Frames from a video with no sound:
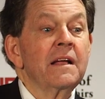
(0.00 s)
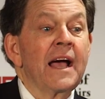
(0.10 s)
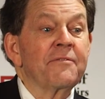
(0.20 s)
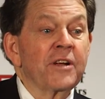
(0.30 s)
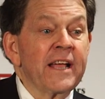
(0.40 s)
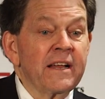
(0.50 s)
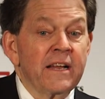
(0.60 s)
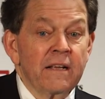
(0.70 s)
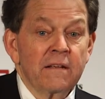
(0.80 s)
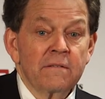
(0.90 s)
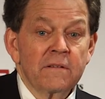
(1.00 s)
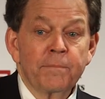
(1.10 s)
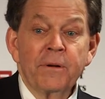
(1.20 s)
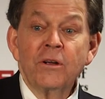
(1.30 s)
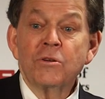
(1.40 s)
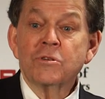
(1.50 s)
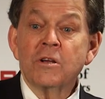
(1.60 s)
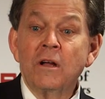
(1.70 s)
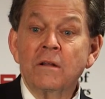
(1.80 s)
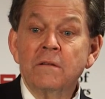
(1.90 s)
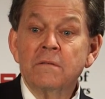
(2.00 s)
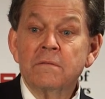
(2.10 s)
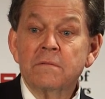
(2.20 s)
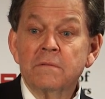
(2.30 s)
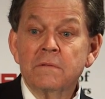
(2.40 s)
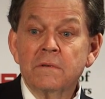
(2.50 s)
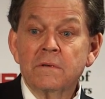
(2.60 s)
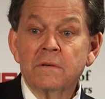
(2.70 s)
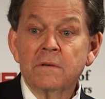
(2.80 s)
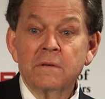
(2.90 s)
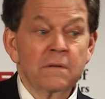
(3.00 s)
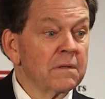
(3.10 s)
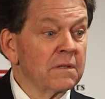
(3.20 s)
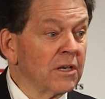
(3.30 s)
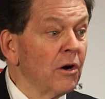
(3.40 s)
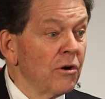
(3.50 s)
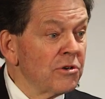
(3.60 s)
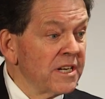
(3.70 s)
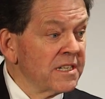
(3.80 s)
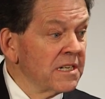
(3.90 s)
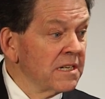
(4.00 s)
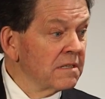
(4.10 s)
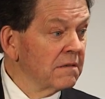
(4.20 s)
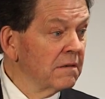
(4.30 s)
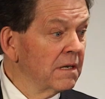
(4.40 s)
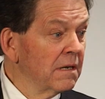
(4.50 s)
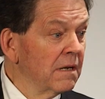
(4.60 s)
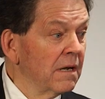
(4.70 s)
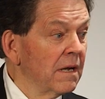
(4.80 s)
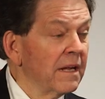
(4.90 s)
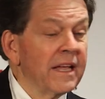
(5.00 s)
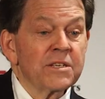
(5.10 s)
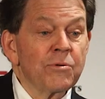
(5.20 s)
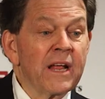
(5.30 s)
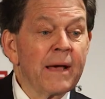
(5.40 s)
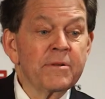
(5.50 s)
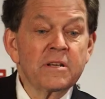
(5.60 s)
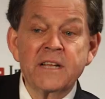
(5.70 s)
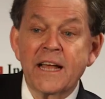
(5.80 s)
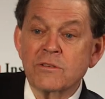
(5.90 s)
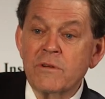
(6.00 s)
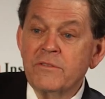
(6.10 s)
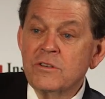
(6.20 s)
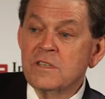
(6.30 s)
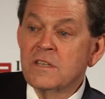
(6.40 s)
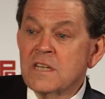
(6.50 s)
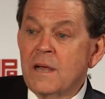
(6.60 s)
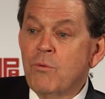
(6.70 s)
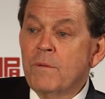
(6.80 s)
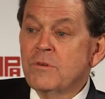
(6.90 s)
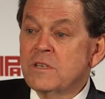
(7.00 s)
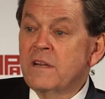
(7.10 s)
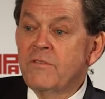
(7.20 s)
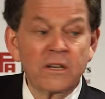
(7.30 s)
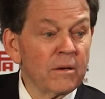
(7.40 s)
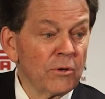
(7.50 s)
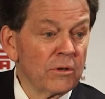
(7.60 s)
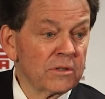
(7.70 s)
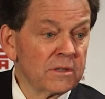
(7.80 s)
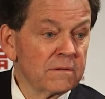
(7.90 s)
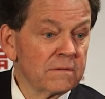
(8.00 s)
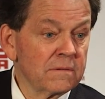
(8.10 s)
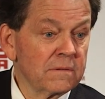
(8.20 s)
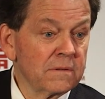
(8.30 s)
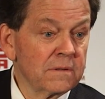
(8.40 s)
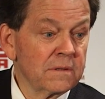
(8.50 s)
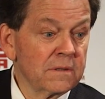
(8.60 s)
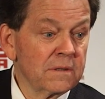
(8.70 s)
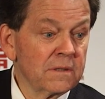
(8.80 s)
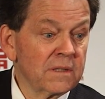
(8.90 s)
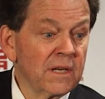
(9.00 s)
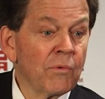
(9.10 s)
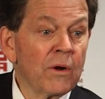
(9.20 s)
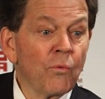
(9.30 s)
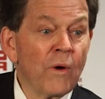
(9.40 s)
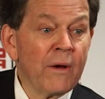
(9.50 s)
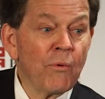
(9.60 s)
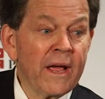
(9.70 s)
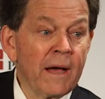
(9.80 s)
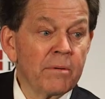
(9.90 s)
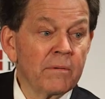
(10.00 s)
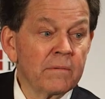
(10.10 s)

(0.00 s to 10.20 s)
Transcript: after Kennedy, the period was called the Go-Go 60s. Guess what happened to tax revenues in the top 1% of income earners? They went way, way up.